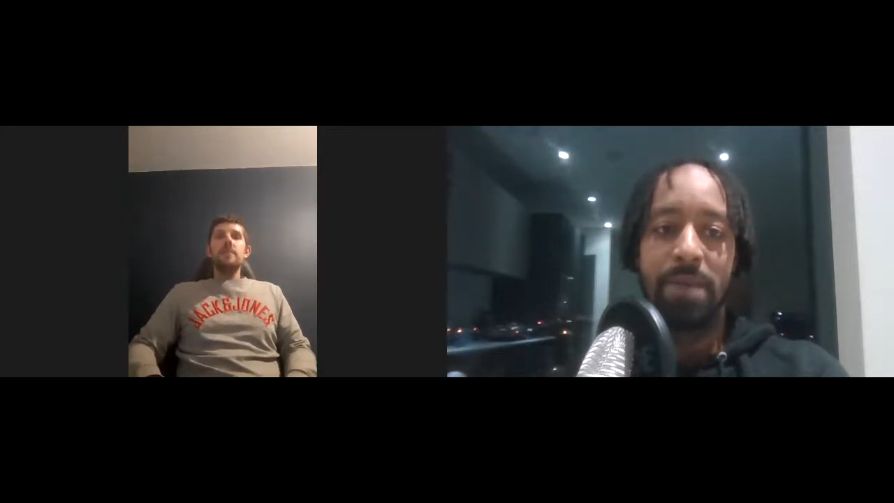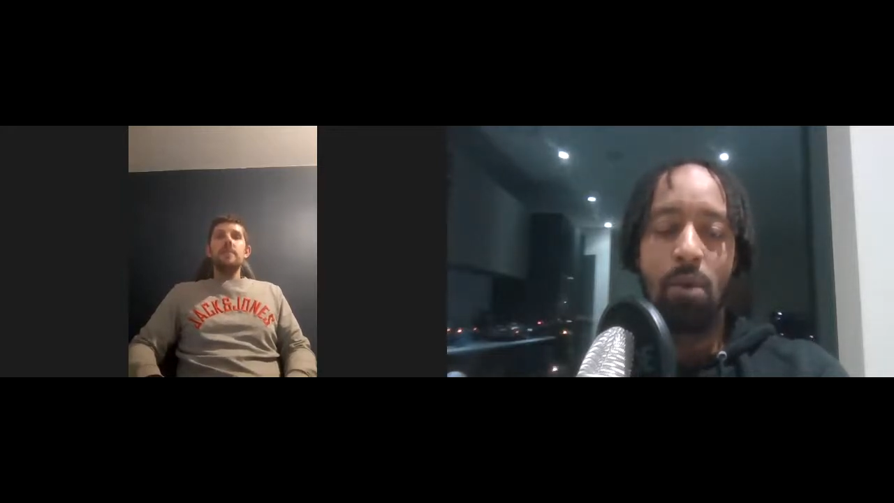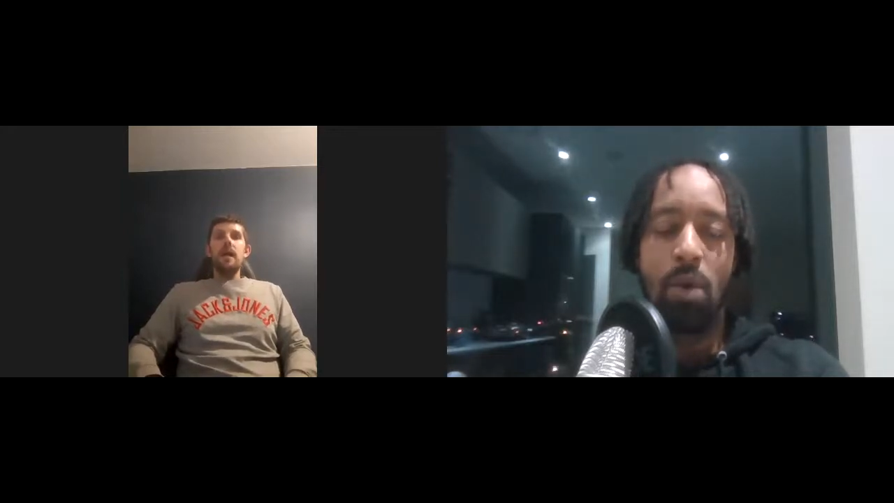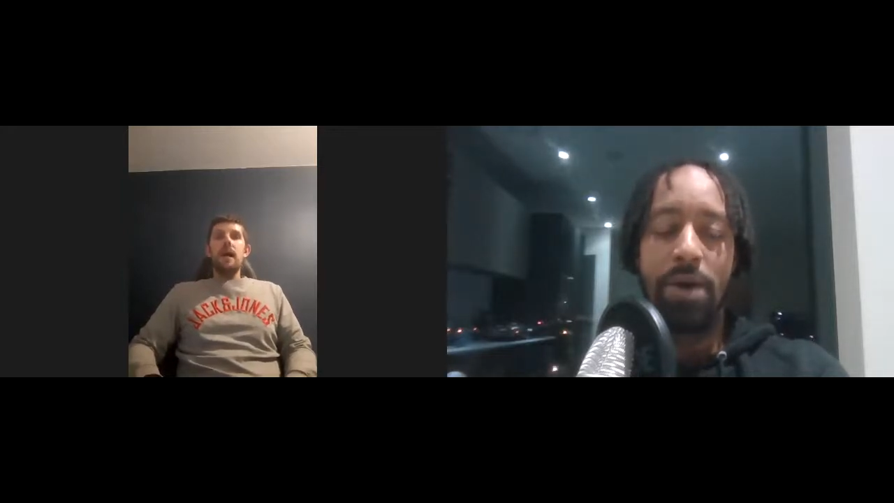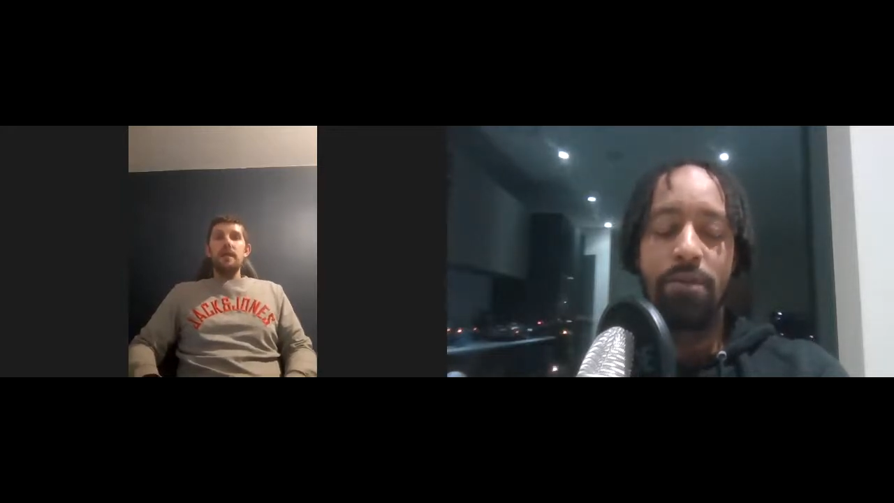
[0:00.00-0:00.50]

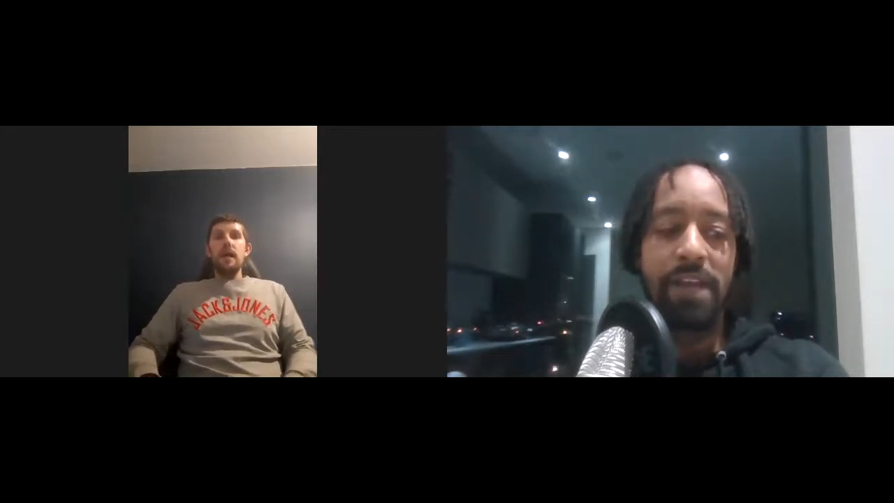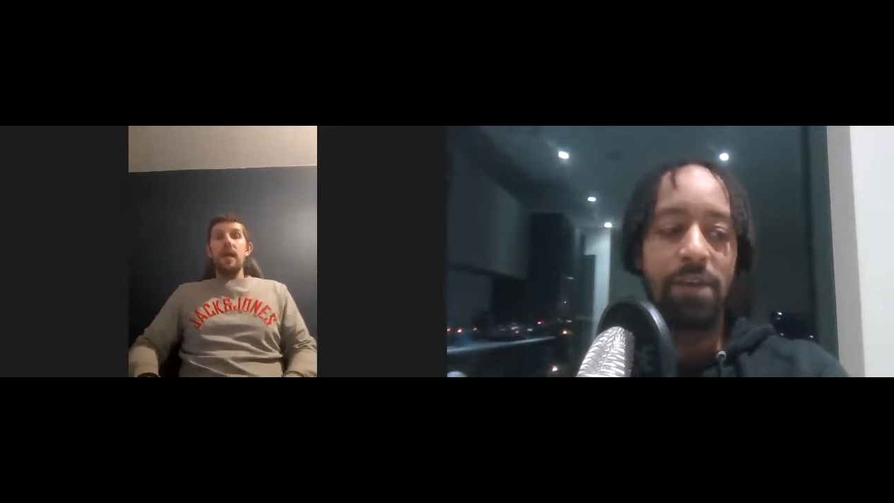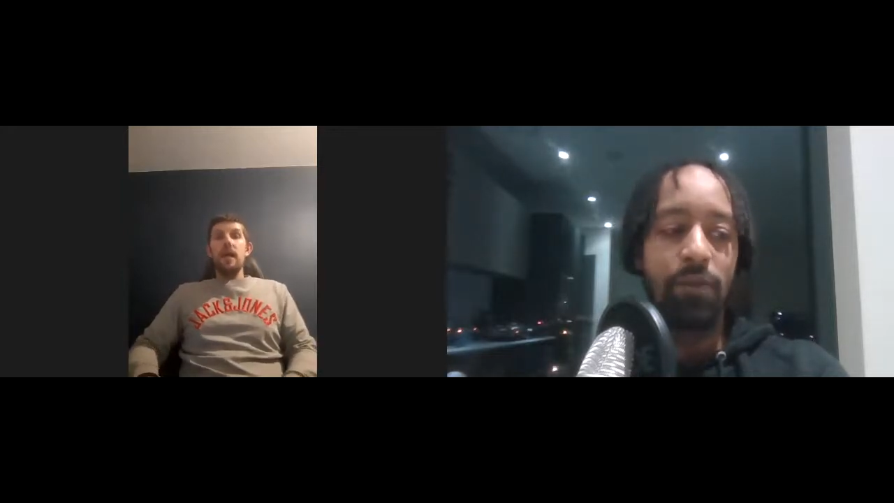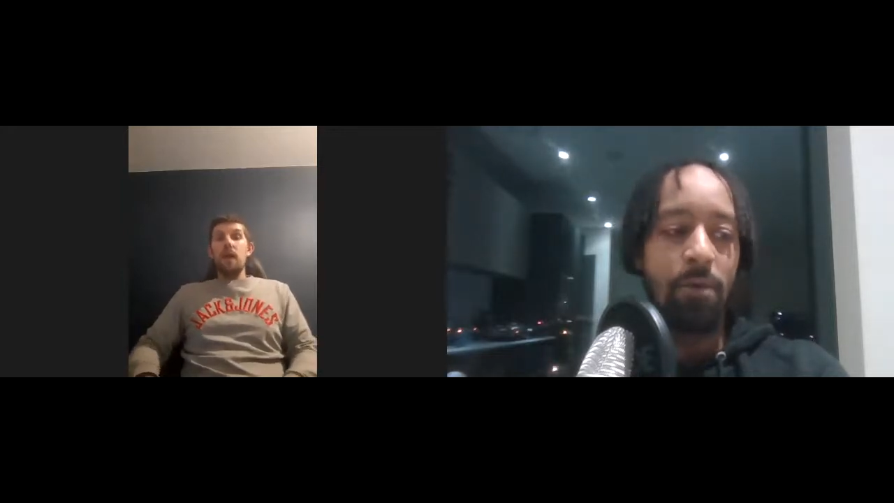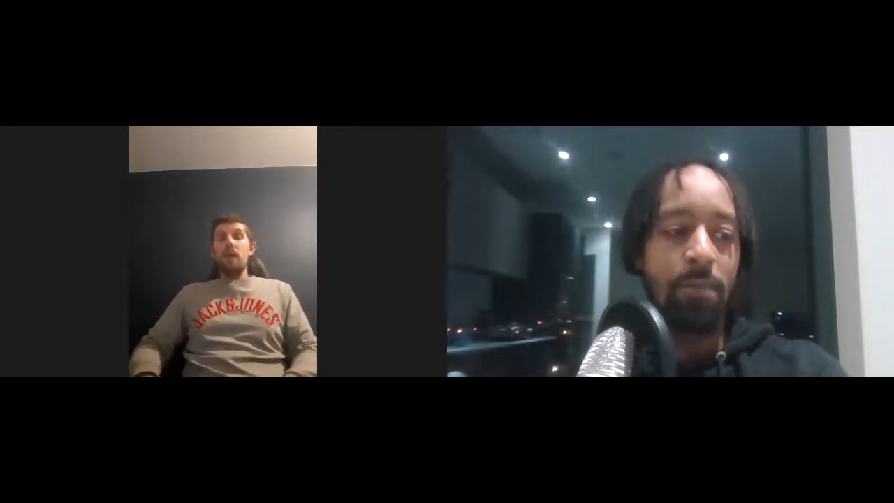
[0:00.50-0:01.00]
I wonder
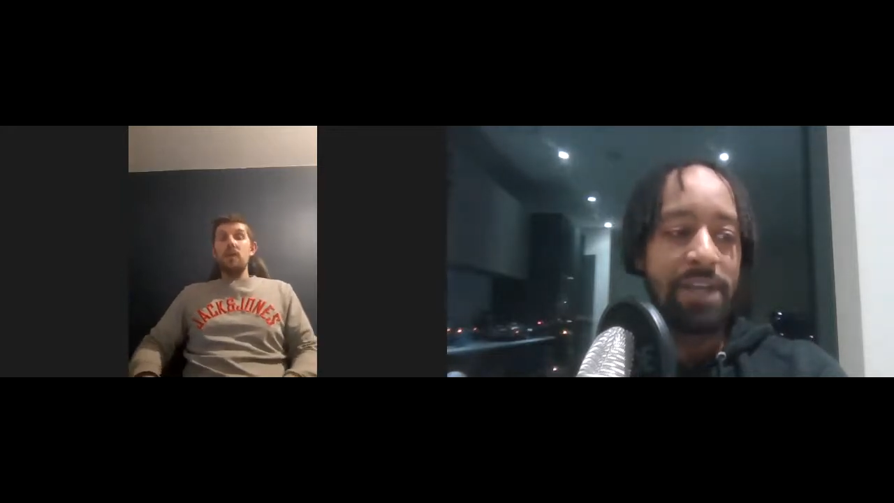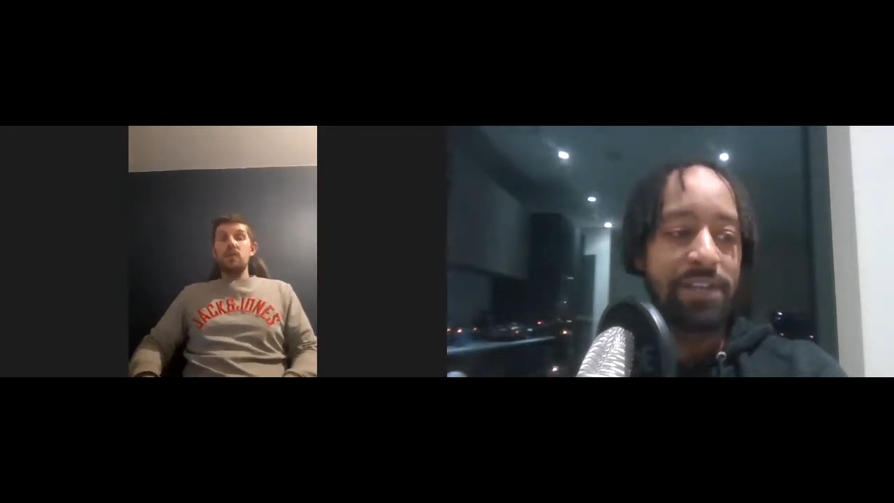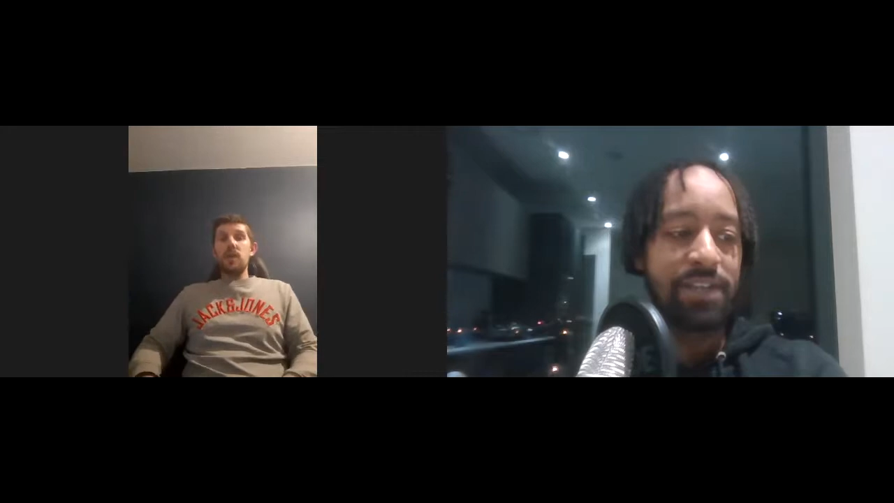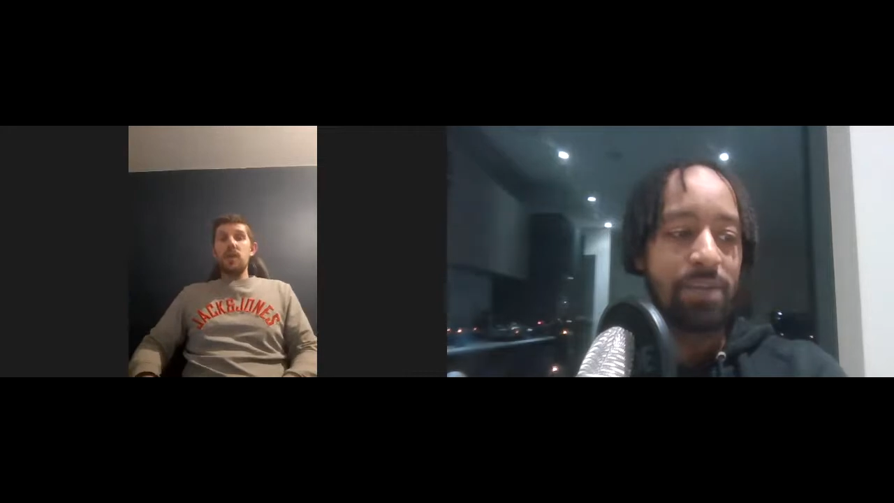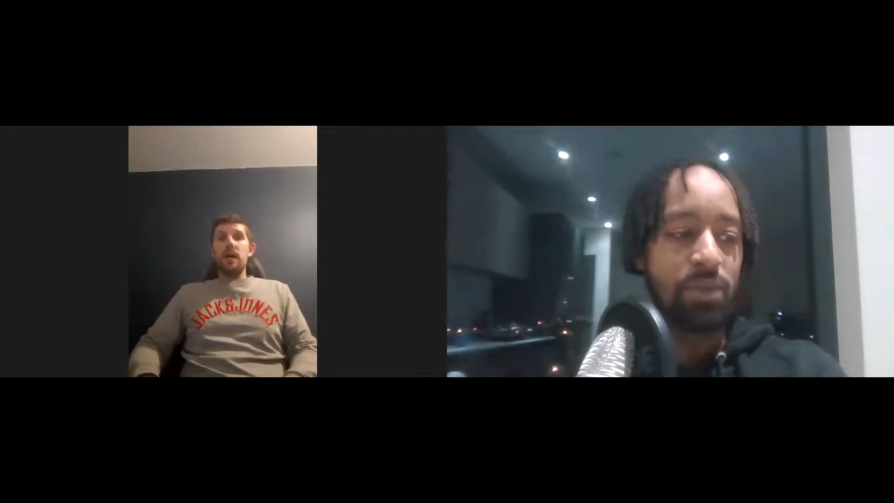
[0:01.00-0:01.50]
if there'll be
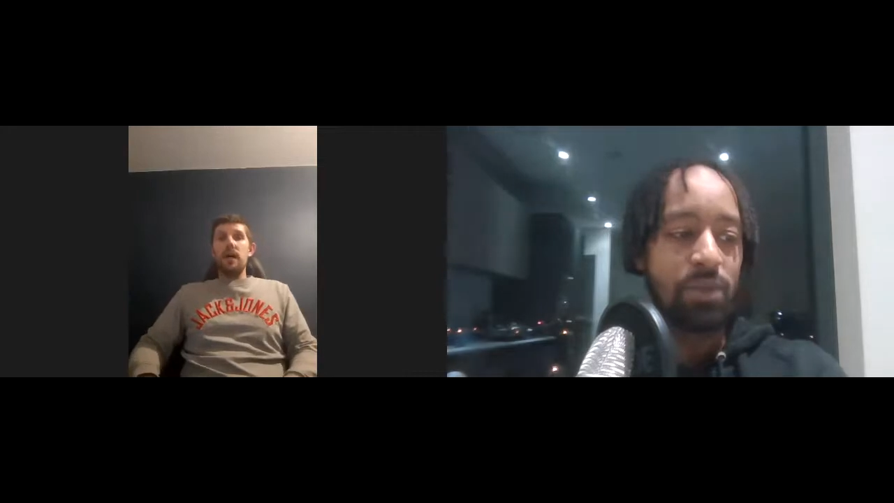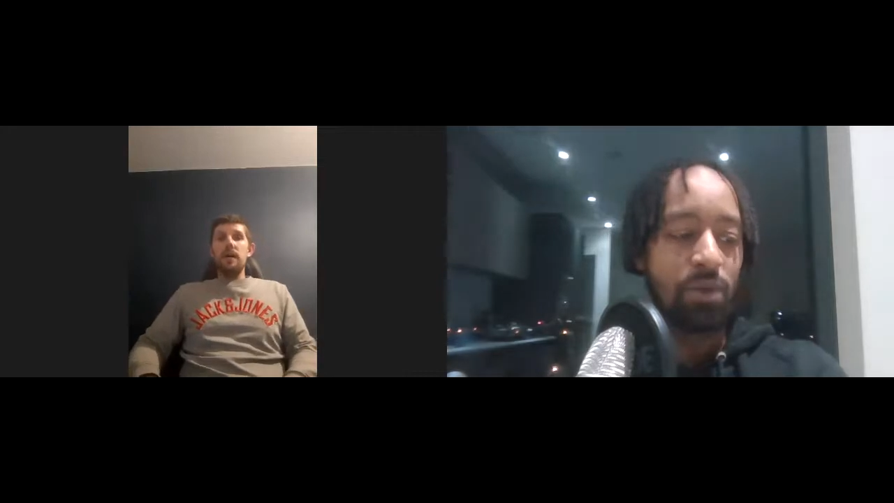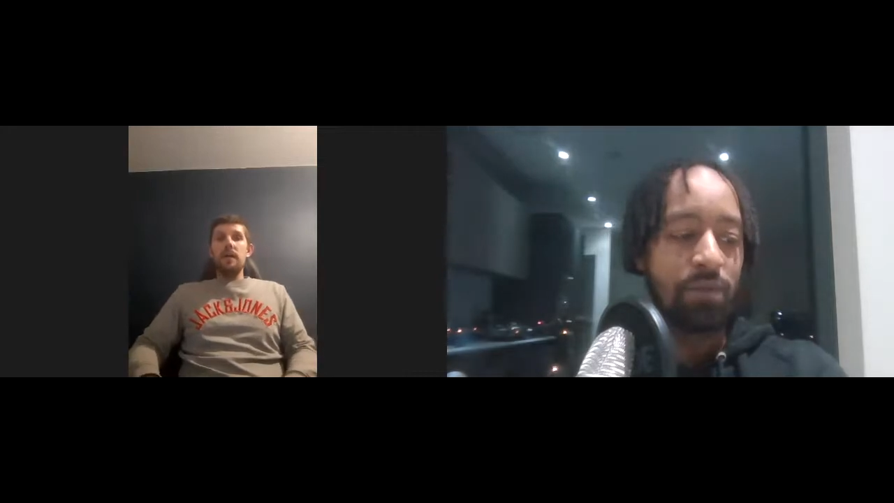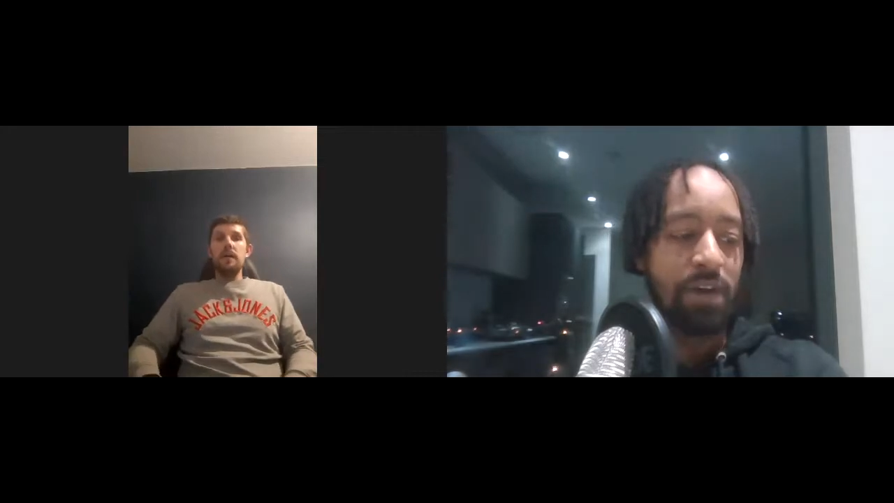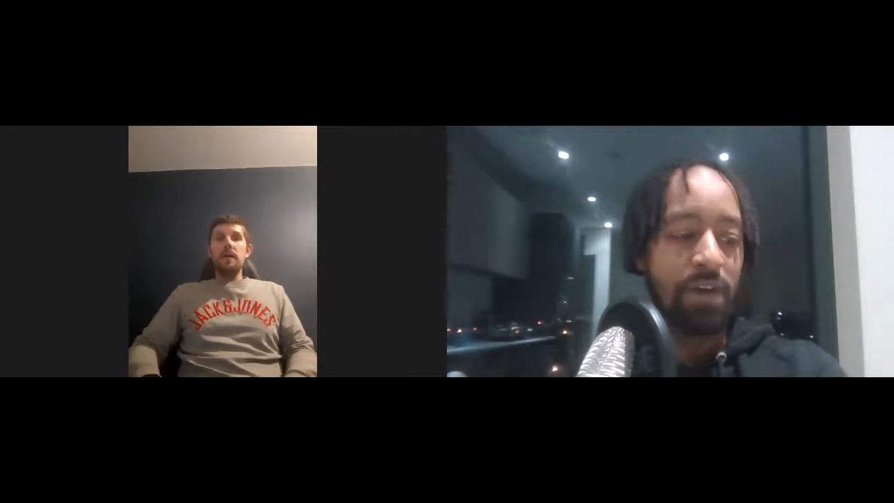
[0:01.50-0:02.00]
some
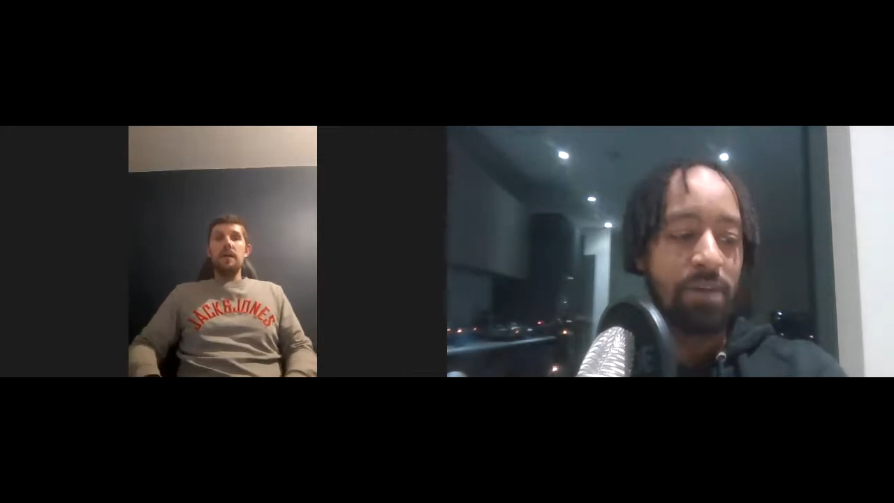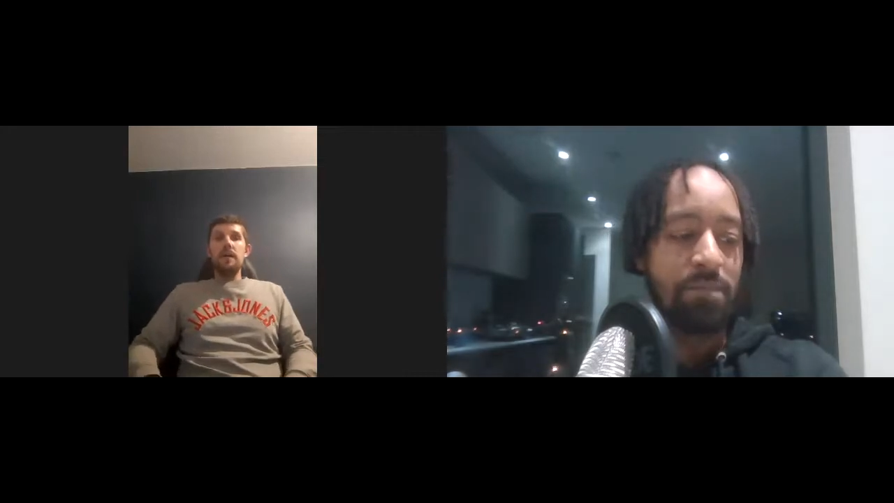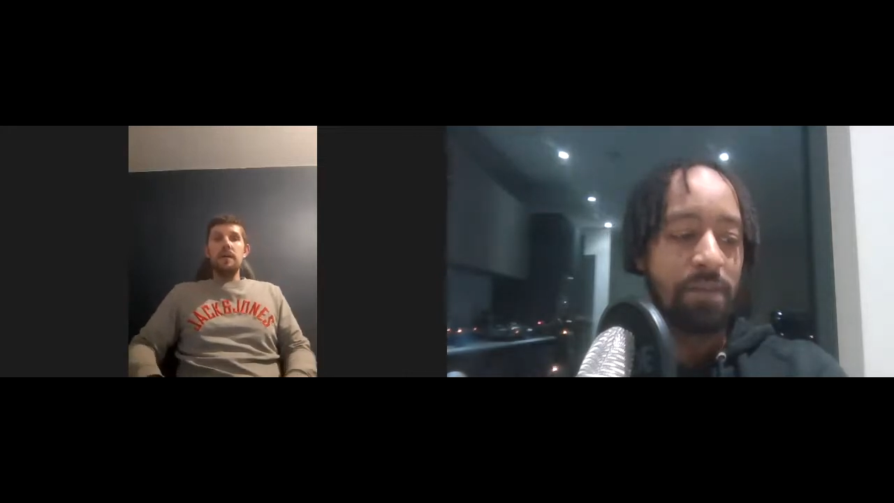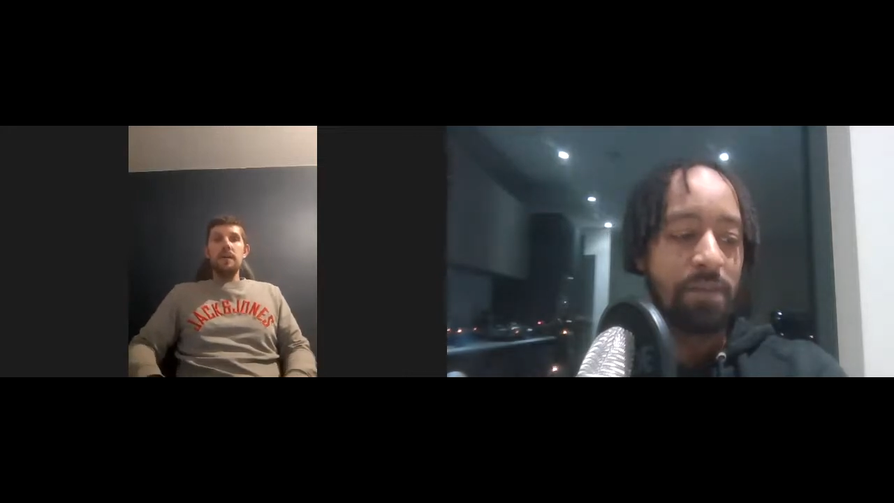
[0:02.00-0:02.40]
sort of